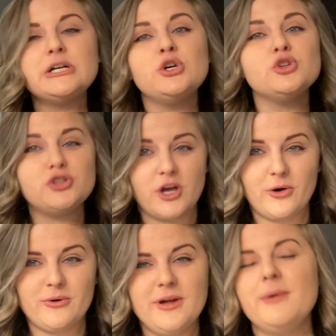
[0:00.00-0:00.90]
so
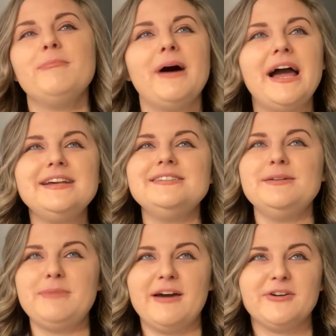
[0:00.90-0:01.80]
my son
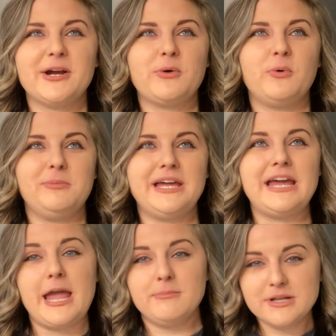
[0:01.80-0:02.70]
Maverick will be
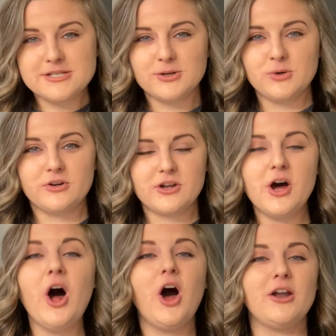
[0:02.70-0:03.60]
eight months old
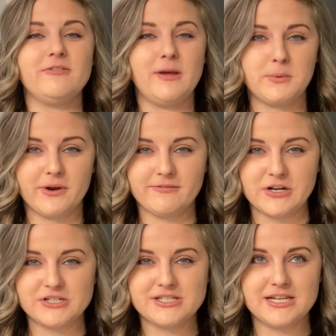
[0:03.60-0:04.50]
on February
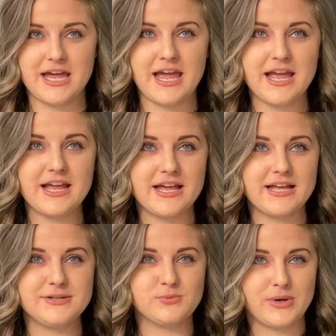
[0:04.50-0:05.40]
1st. Today
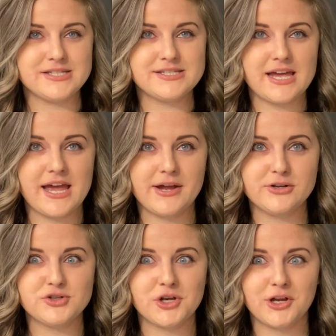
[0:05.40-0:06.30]
is Wednesday,
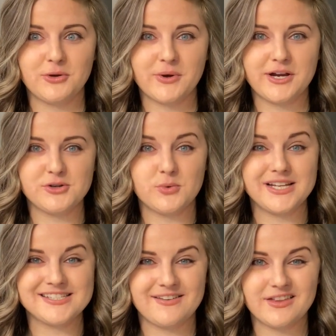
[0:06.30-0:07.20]
January
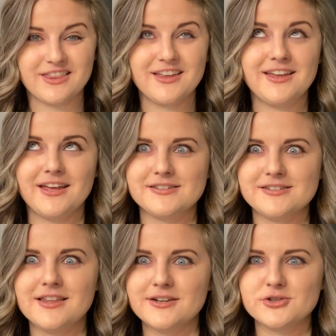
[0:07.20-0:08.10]
27th. Yes,
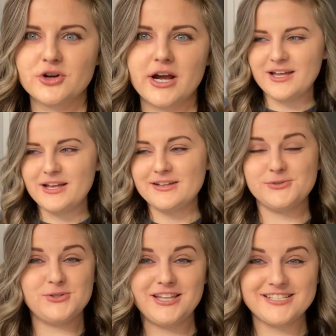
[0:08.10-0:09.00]
that is correct. As you
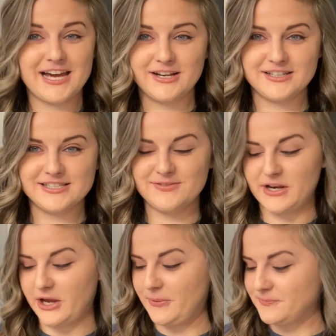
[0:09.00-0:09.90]
see the title of this
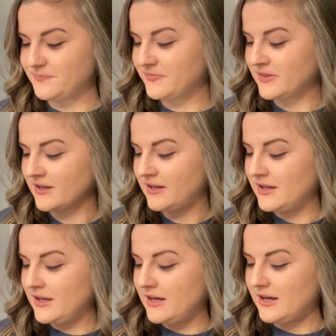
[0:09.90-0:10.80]
video,
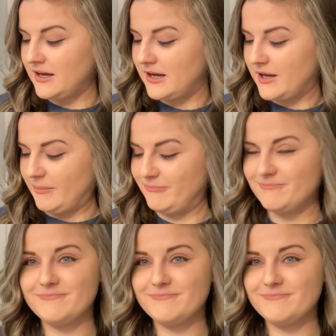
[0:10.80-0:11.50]
um,